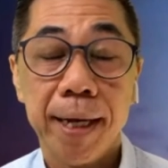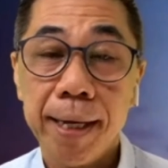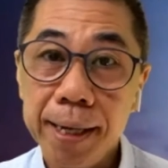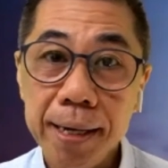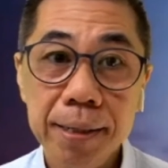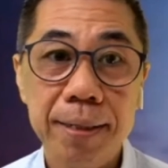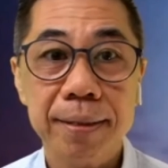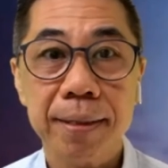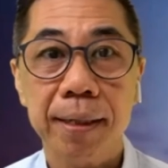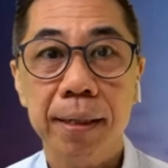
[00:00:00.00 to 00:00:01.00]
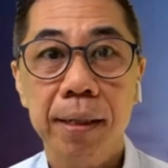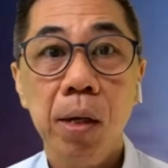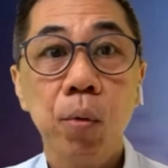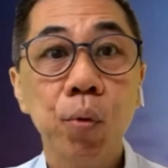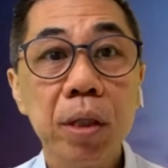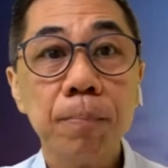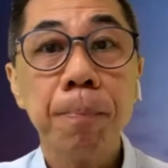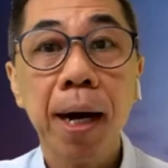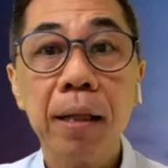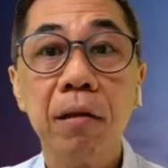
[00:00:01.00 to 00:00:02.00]
and then decide which
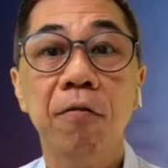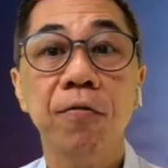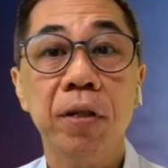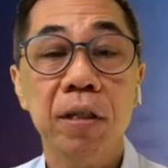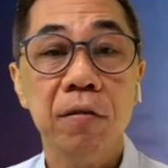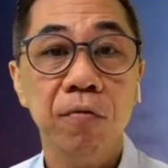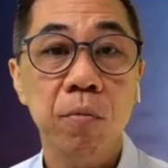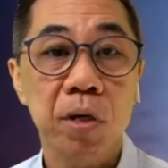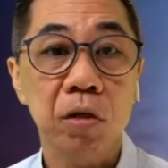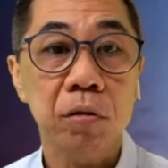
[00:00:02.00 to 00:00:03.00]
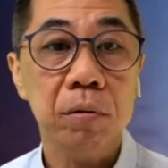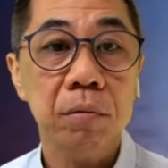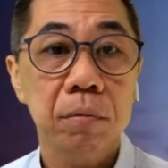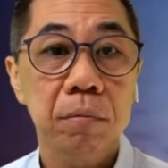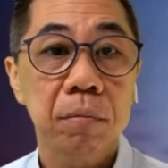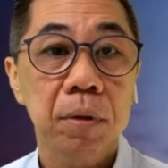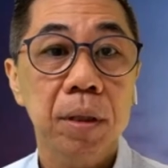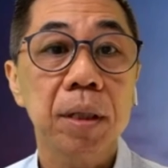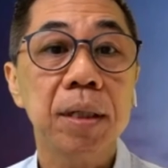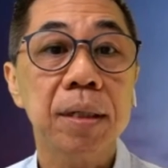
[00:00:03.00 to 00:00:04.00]
part of the information
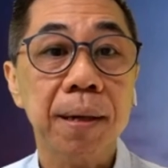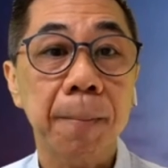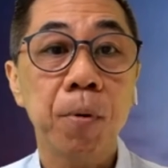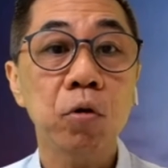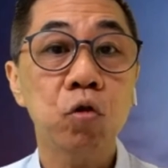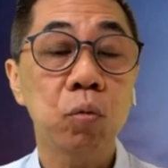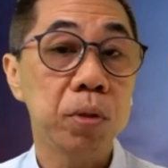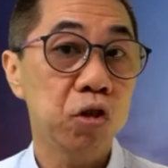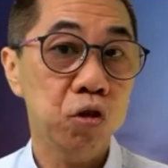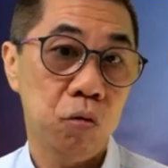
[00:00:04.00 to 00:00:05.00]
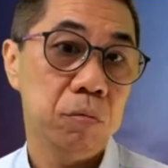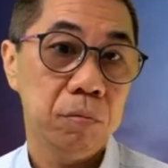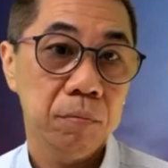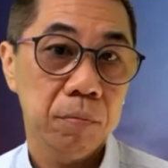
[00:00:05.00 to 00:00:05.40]
is supposed to be shown,